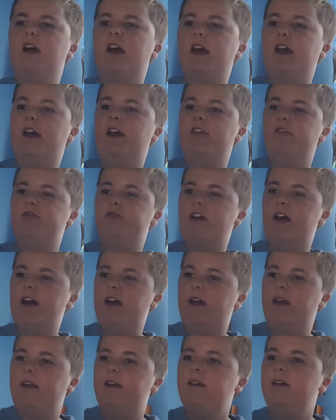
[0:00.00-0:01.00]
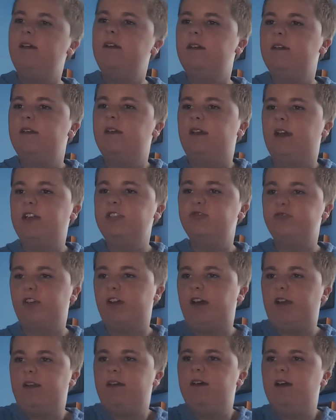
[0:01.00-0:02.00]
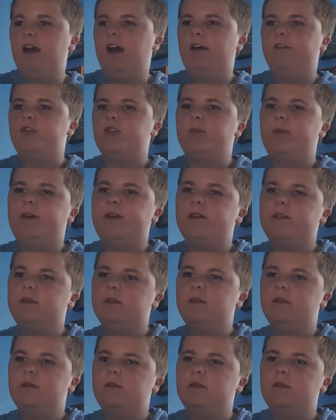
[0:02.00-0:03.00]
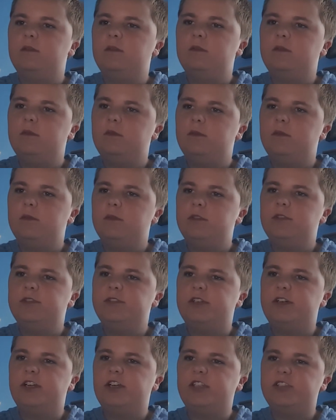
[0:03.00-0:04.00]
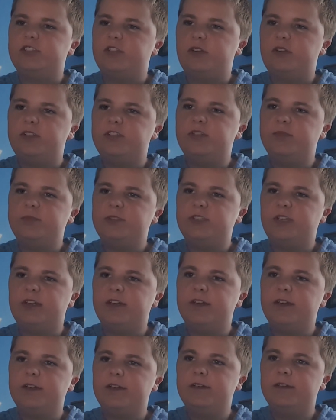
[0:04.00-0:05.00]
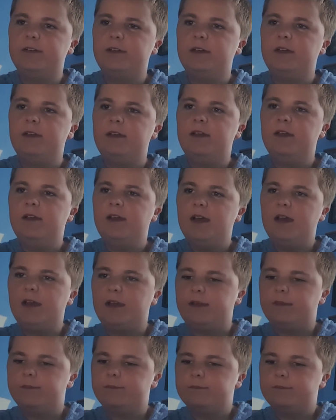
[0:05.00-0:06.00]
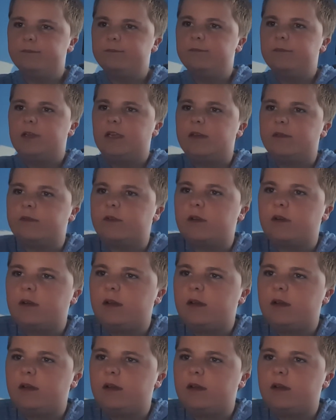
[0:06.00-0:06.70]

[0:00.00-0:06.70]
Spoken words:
and ran after me. Like I just noticed a mistake. Hey, even